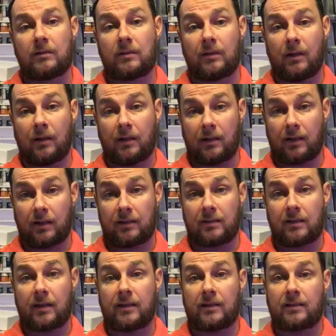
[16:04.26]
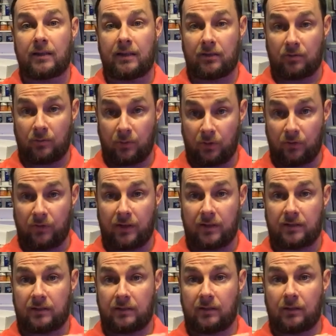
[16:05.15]
like I say, see some new
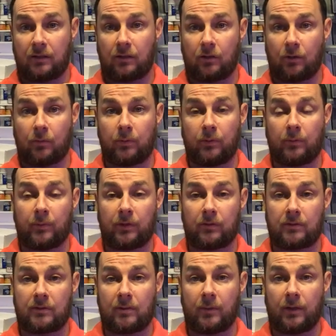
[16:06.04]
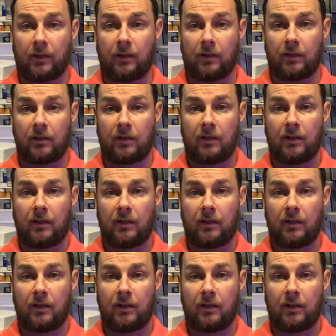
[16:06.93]
faces at the club. It'll be good to meet you.